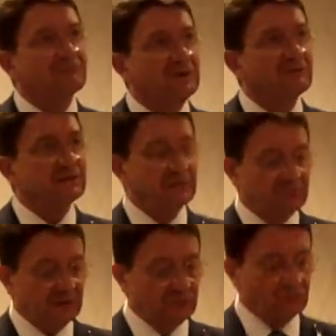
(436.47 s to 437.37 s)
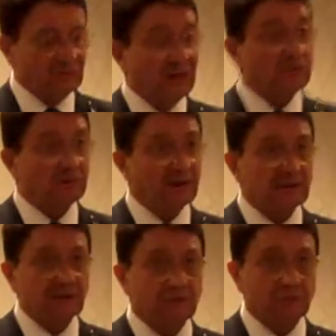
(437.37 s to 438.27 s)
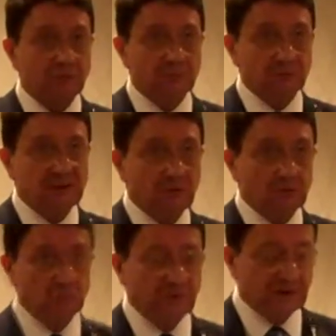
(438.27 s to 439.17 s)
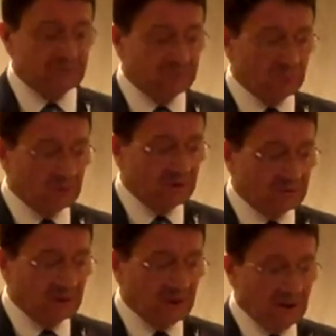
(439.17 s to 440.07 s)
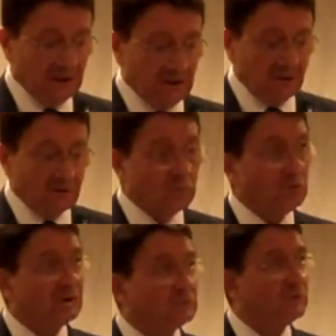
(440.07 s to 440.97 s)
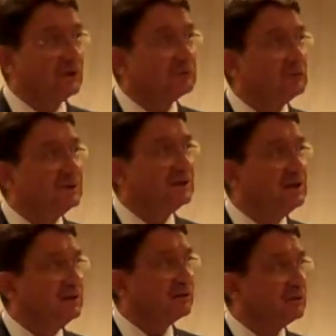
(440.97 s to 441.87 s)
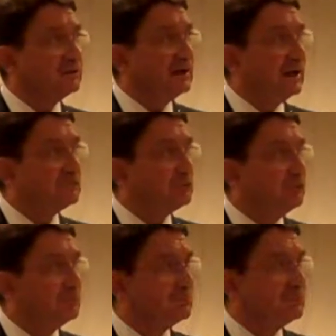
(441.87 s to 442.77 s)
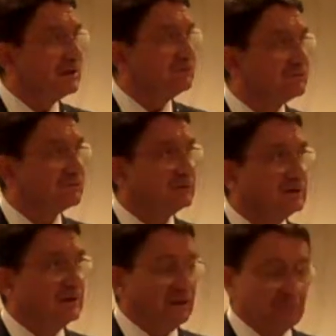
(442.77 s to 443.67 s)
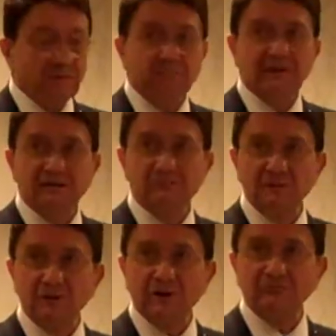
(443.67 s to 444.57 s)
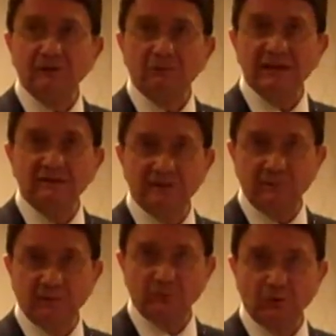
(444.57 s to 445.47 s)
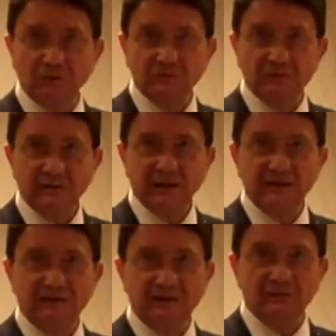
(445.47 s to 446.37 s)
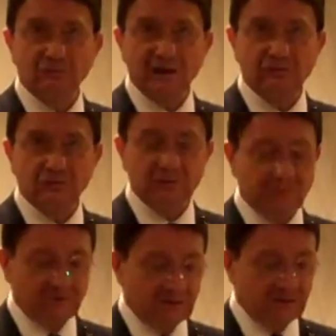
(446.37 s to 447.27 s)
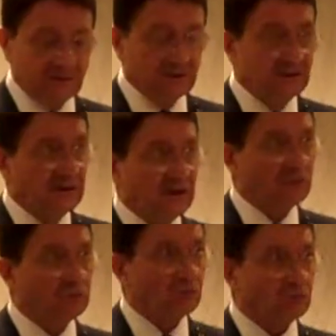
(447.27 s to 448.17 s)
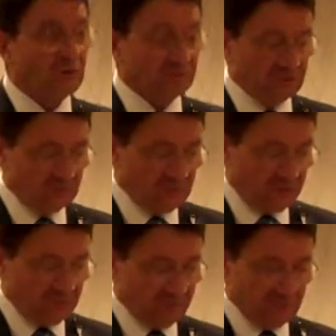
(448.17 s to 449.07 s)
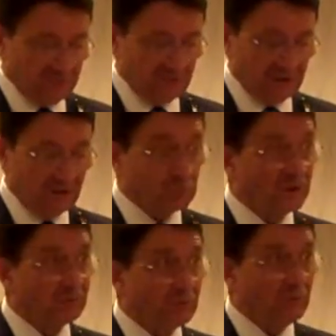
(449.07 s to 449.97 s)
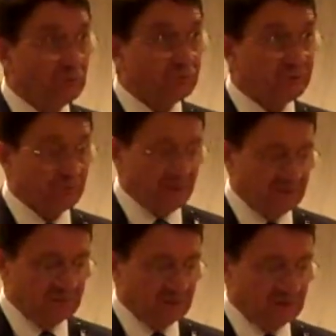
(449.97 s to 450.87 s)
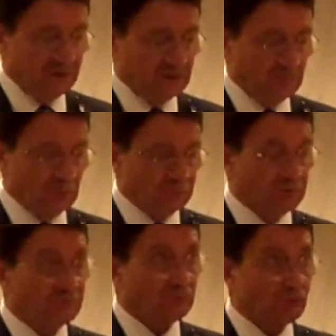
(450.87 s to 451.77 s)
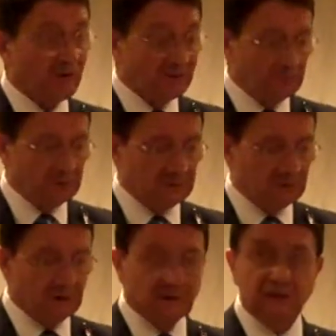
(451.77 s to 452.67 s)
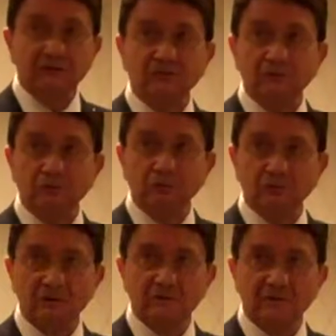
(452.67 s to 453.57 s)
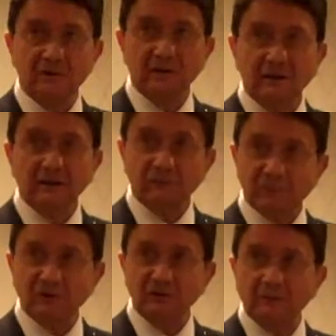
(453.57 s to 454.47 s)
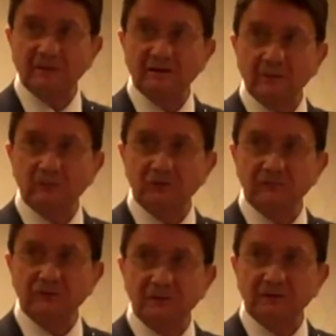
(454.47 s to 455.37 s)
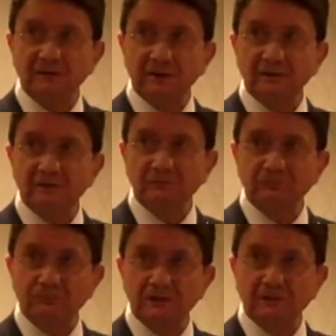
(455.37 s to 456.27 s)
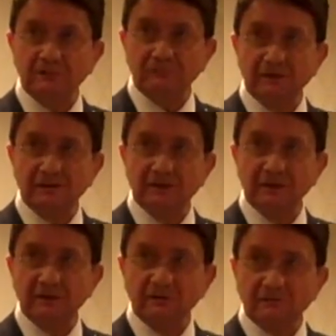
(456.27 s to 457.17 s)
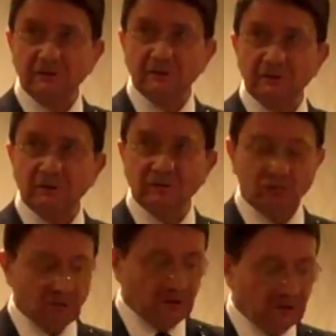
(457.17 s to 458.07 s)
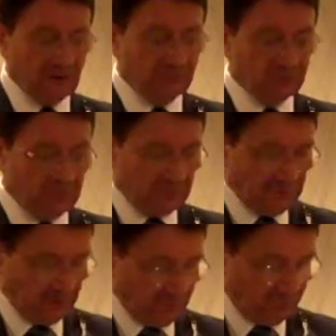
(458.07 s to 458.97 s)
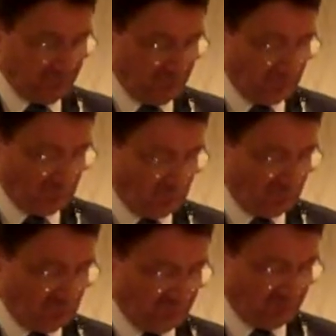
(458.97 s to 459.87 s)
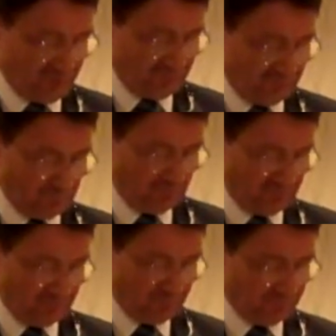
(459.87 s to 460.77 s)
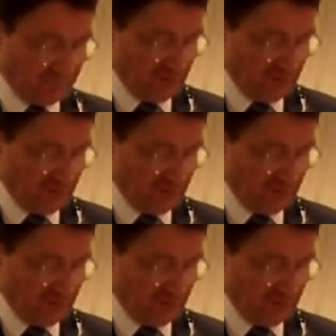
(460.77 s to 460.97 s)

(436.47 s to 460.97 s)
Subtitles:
are very much, and correctly so, preoccupied with what we are doing here at home base. But believe me, you have a great name abroad and the international scene, and George Washington University is one of the most respected and the most credible institutions, especially when it comes to the field that I feel very, very much comfortable referring to, which is travel and tourism.